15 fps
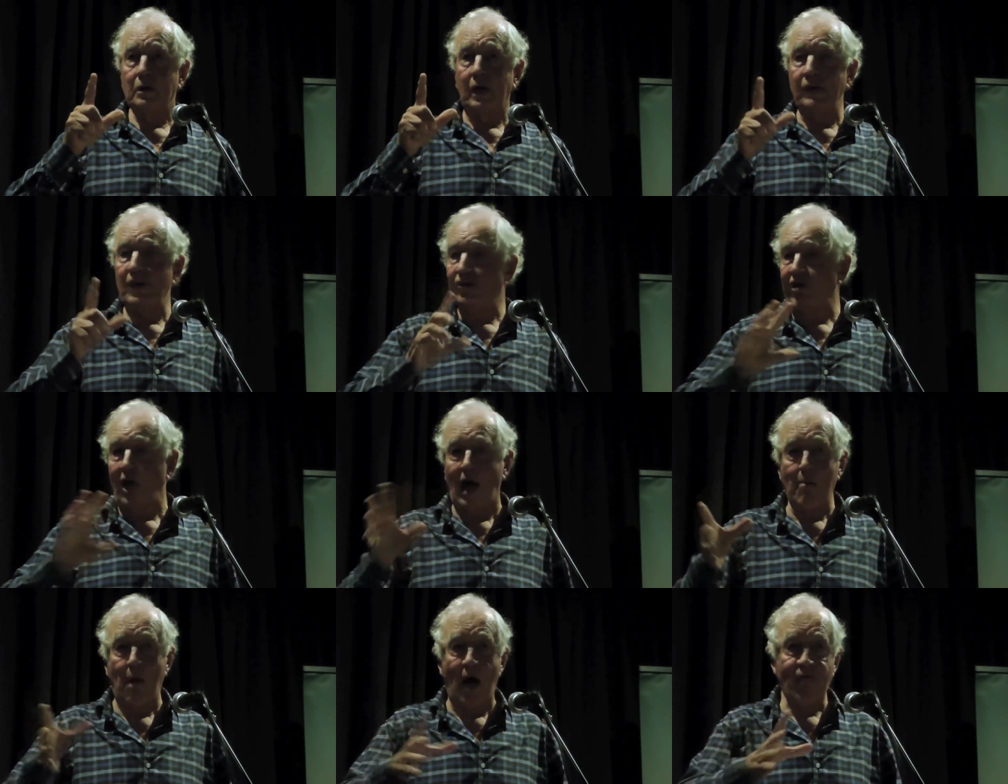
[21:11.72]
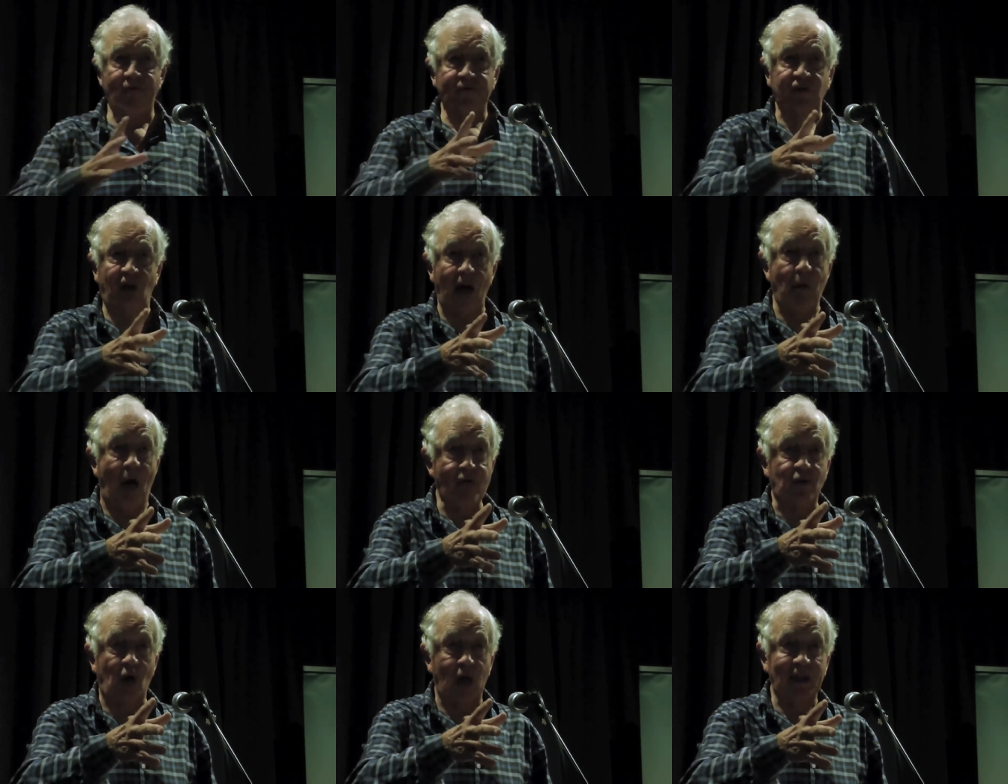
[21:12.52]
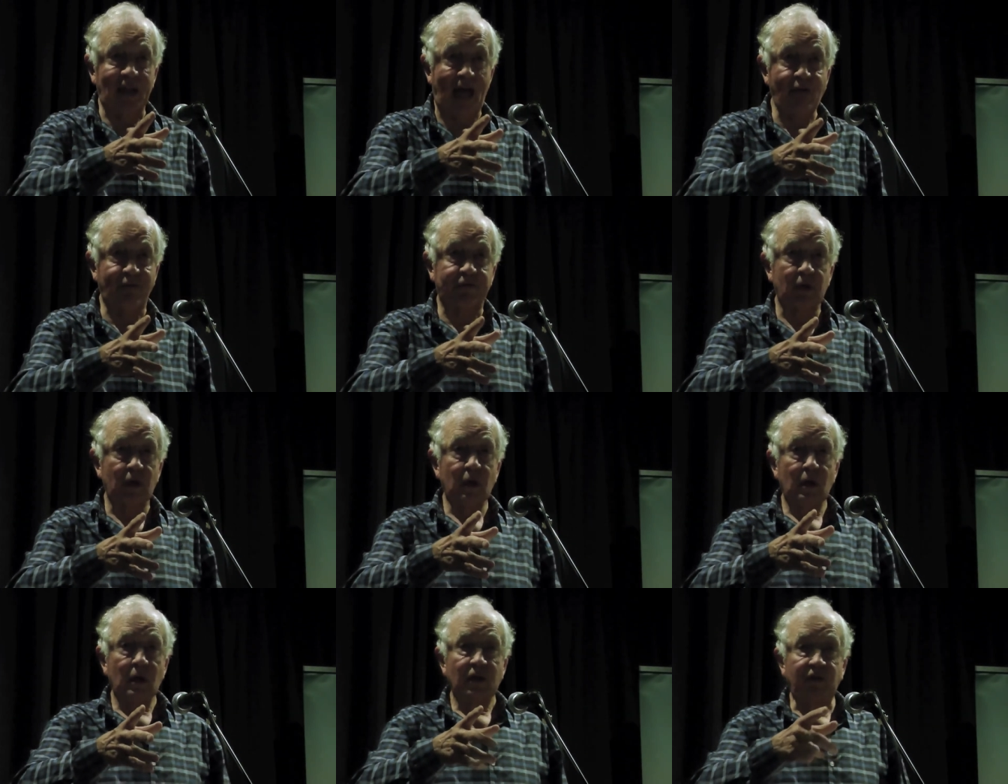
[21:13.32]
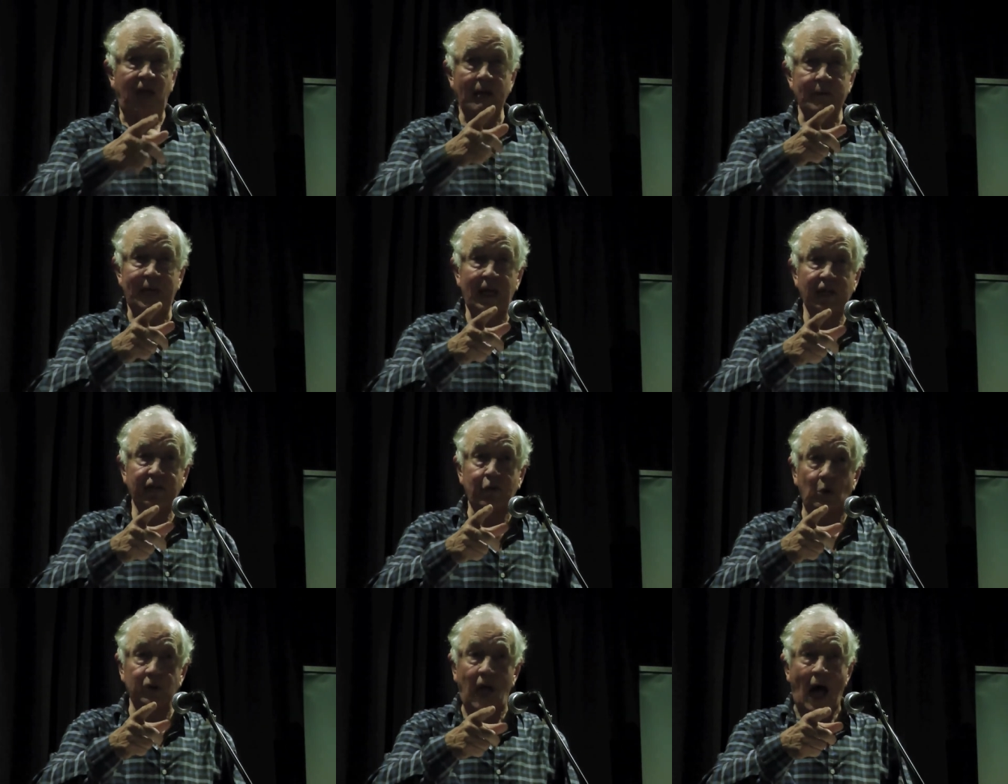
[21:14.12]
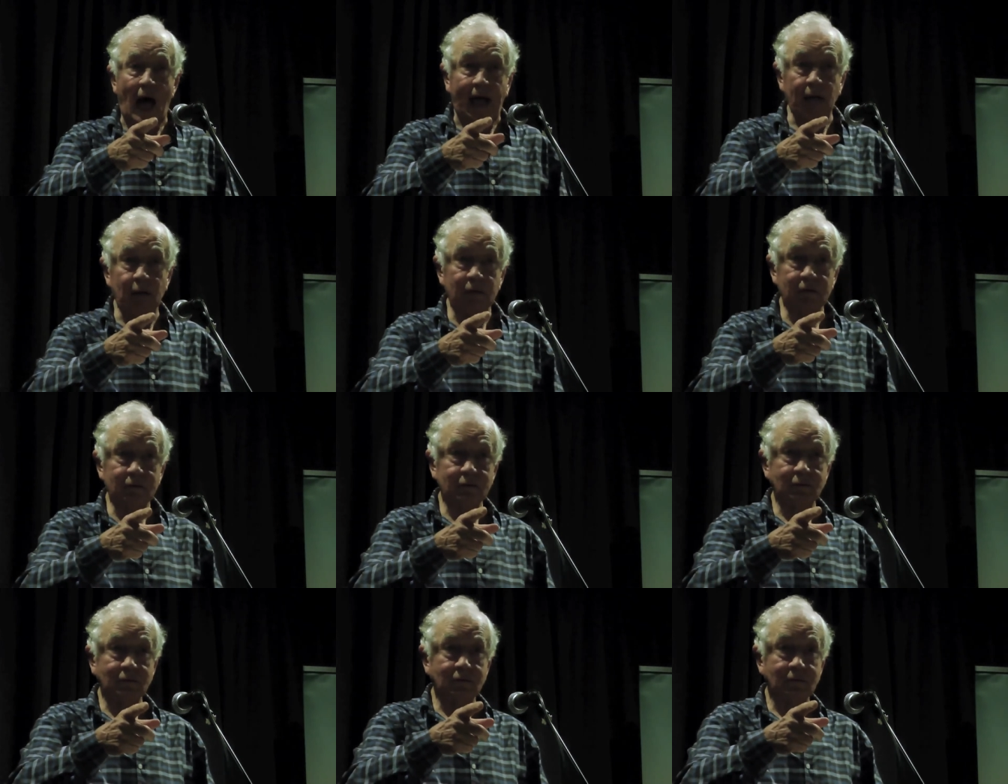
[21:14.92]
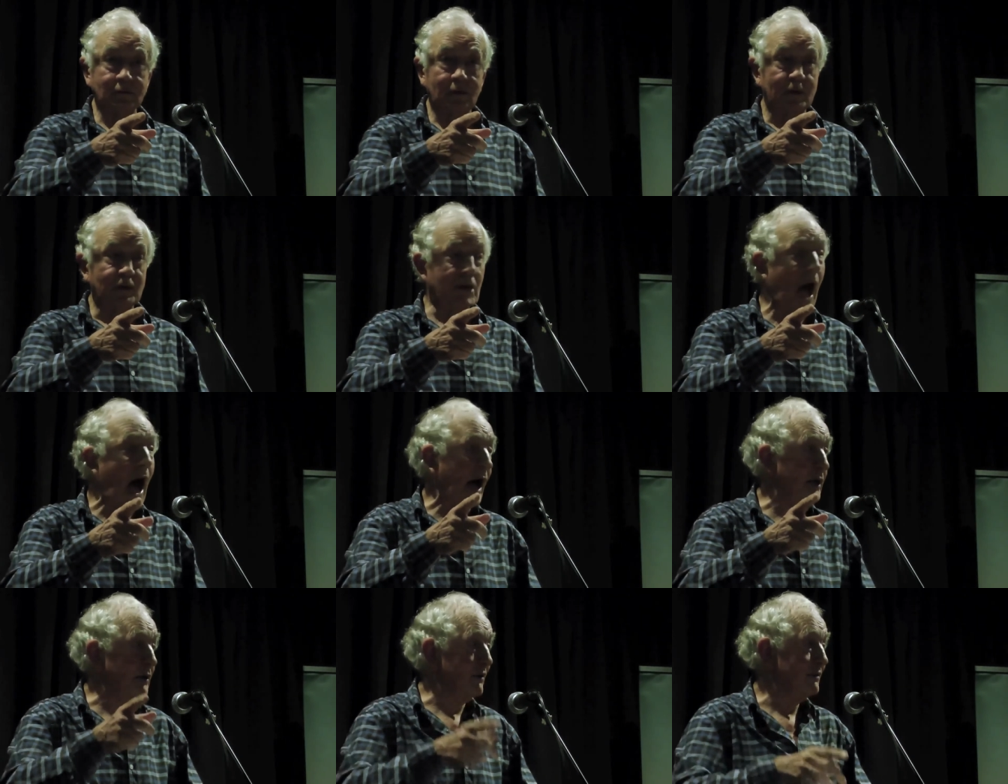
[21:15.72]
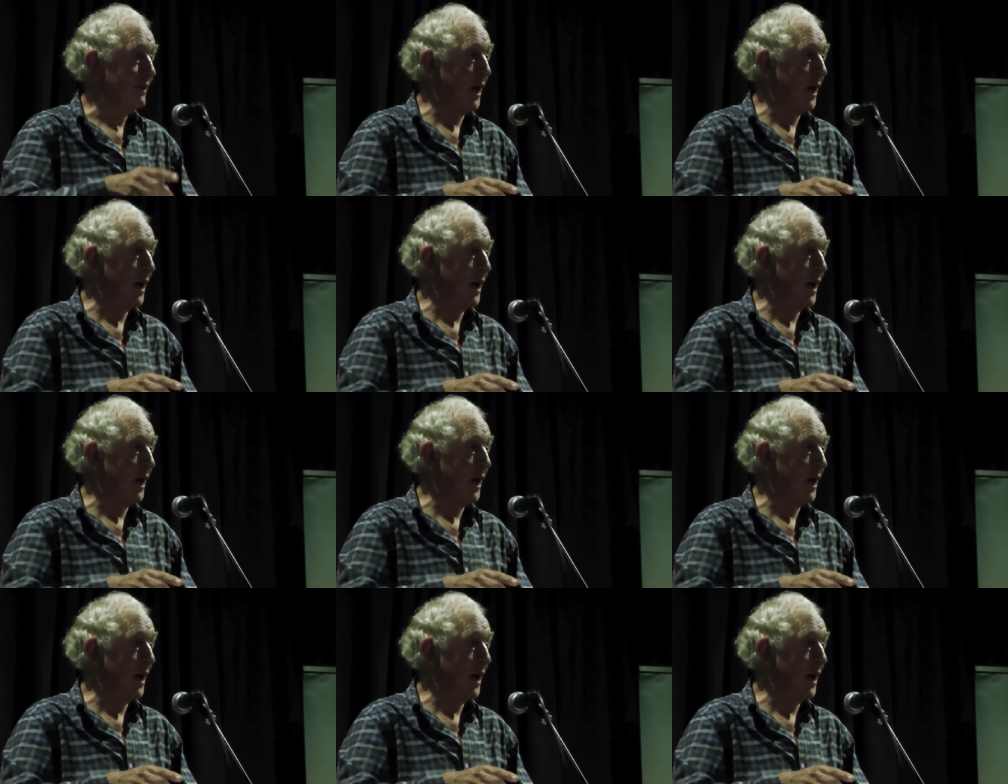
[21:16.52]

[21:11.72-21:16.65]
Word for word: in the time I've, time I've got left, 10 minutes or nine? Nine. Nine,